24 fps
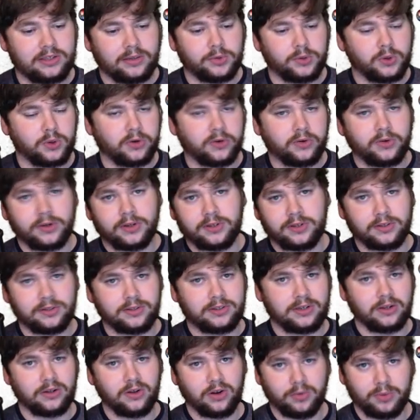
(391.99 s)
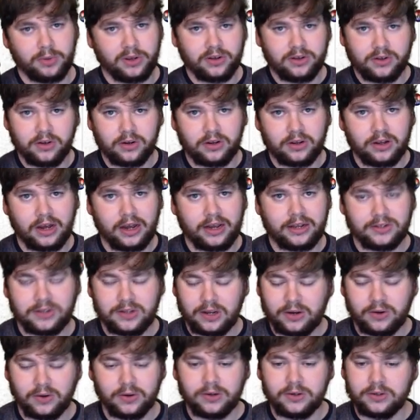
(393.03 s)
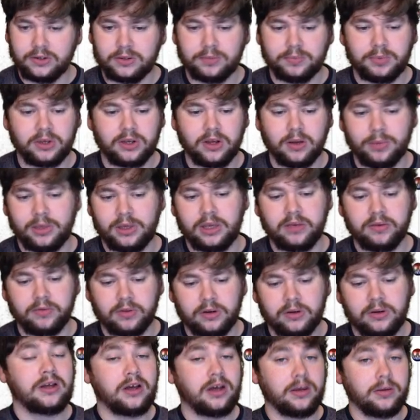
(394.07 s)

I'm sure Chris is still going to be a good guy. He's not going to just become evil.